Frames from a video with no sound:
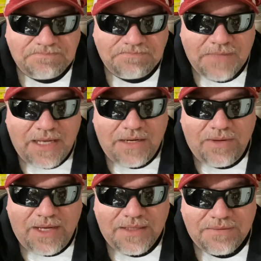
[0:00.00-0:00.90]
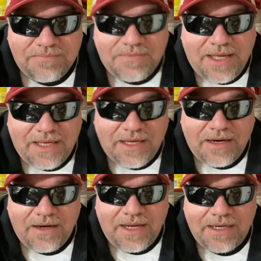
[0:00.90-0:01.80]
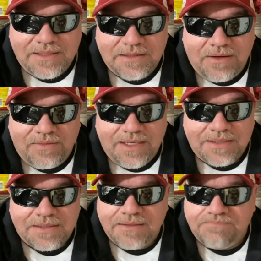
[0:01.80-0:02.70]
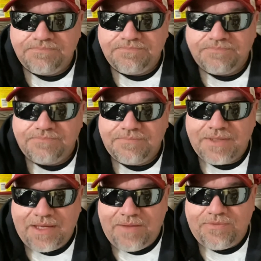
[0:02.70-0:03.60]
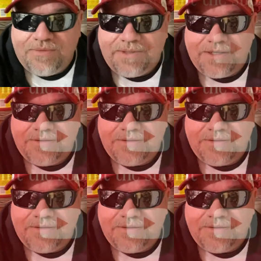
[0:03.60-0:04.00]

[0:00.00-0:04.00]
Anyway, take care, and as always, time for a beer.